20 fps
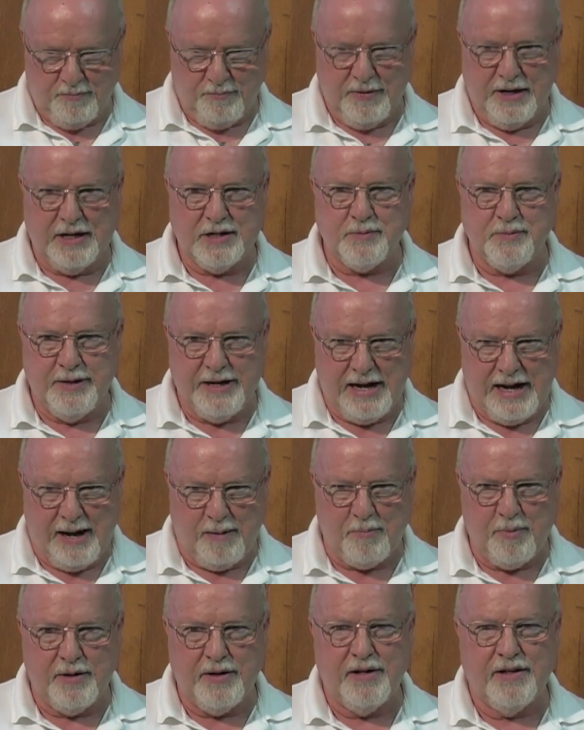Makes me
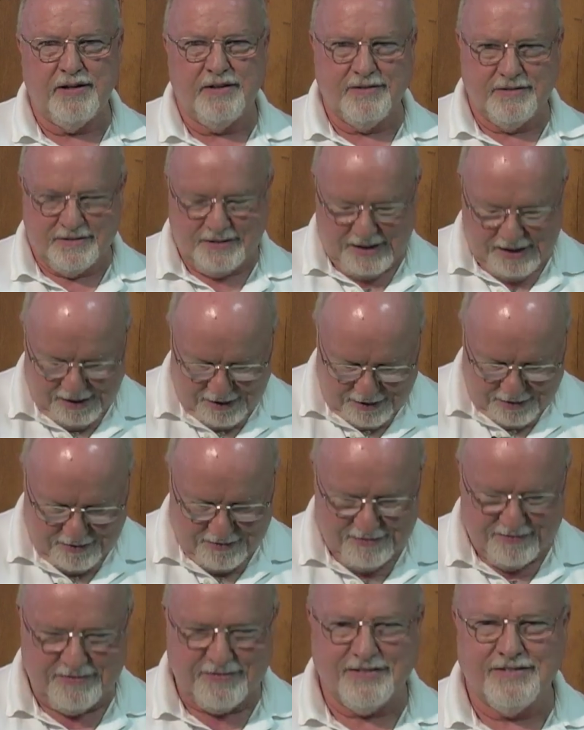happy. Thank
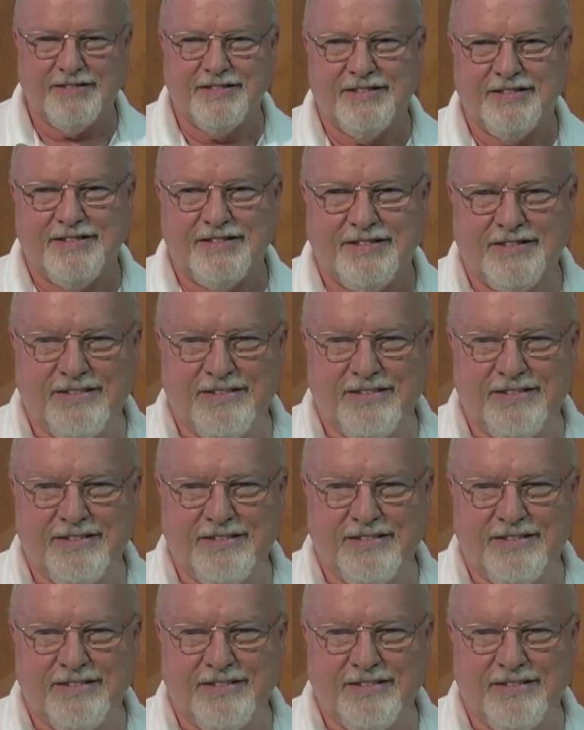you.